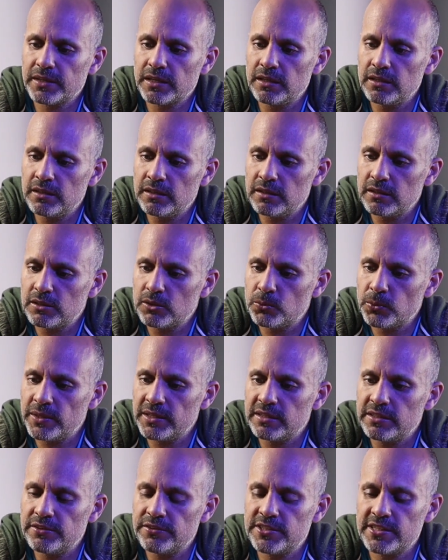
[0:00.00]

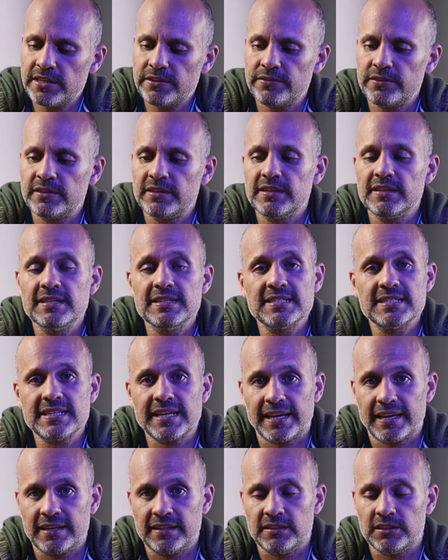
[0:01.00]
27
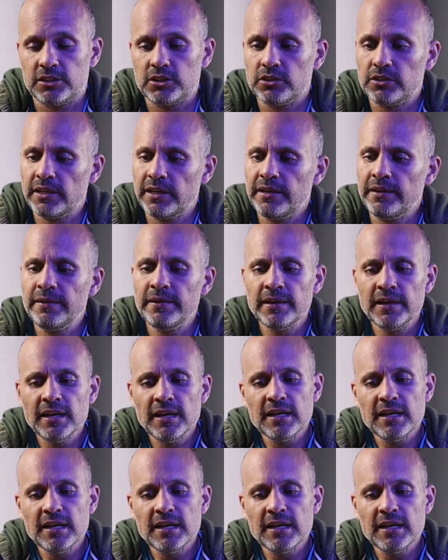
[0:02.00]
seconds. Okay.